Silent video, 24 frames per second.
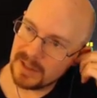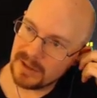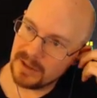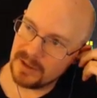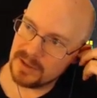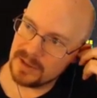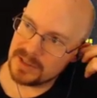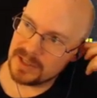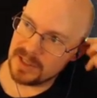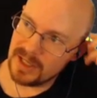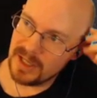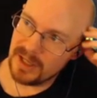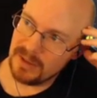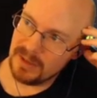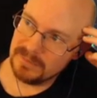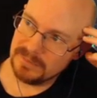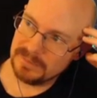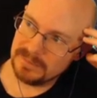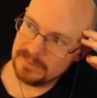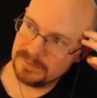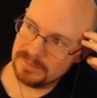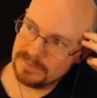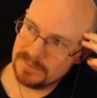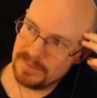those.
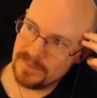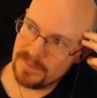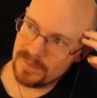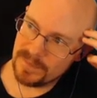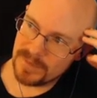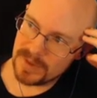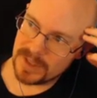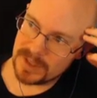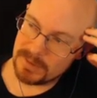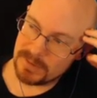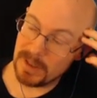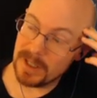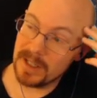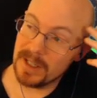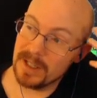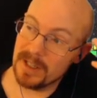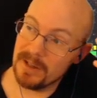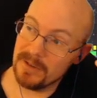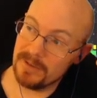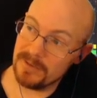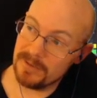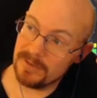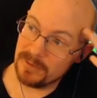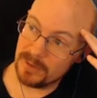Um, speaking
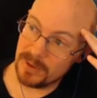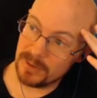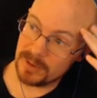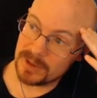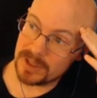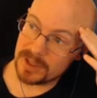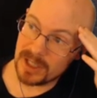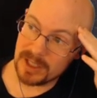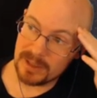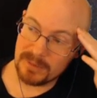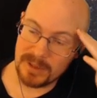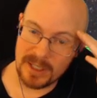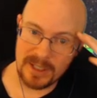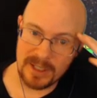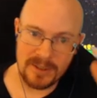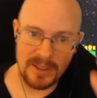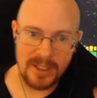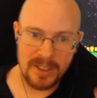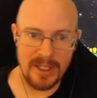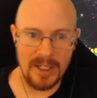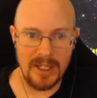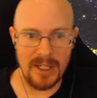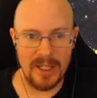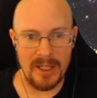of, we were talking about
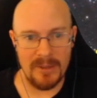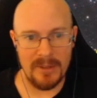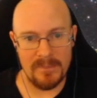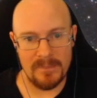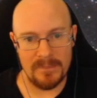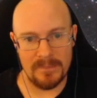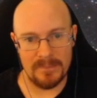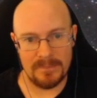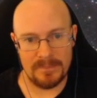um,